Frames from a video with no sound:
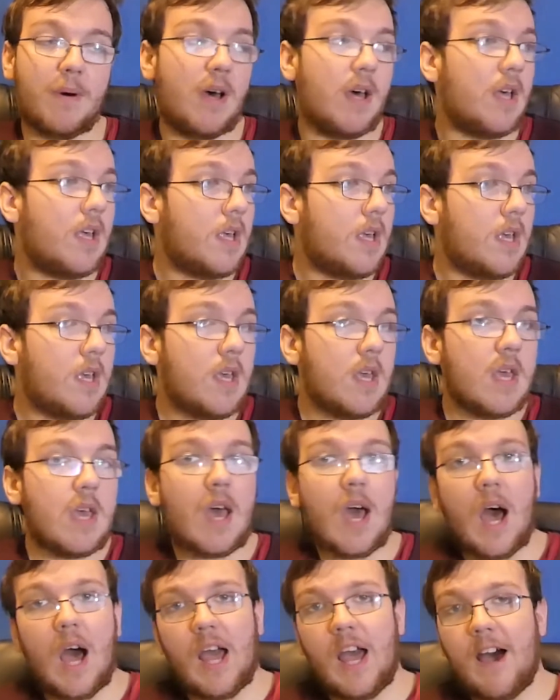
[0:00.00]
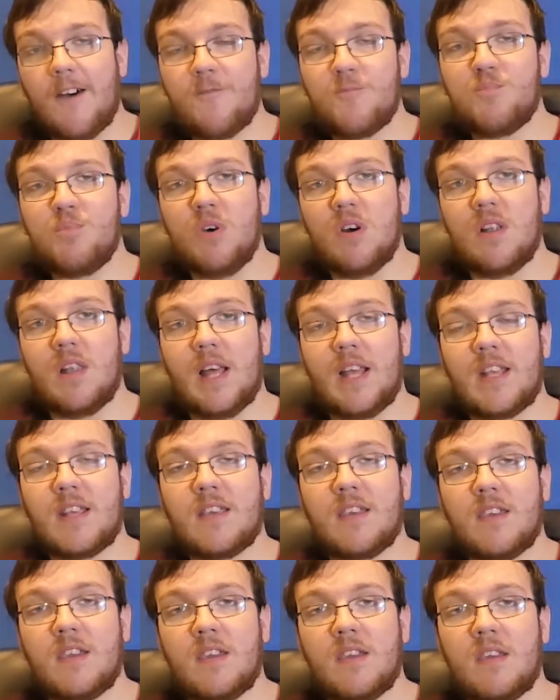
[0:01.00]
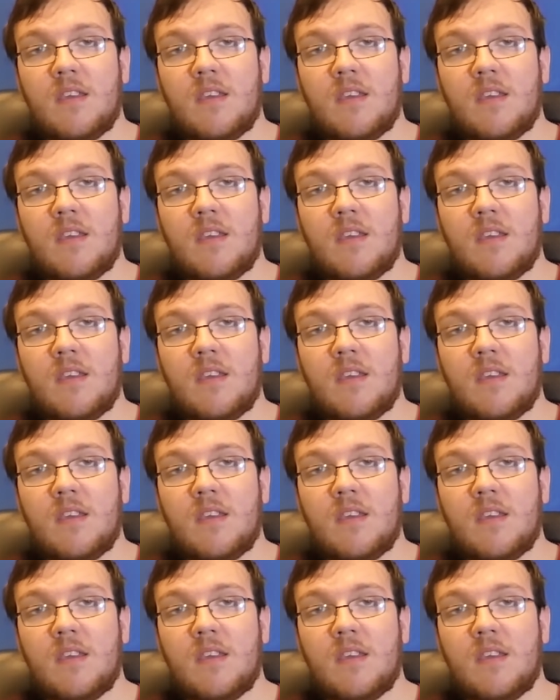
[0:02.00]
but I have put like